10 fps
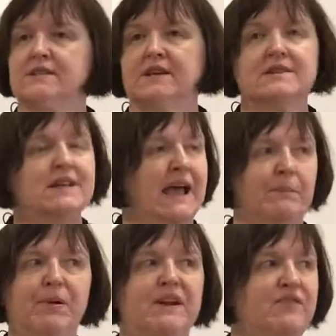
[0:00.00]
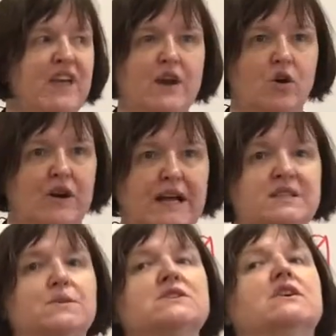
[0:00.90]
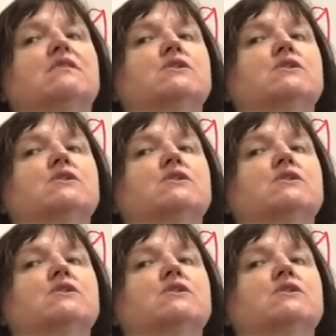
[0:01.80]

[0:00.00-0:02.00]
doesn't happen if they're not next to each other.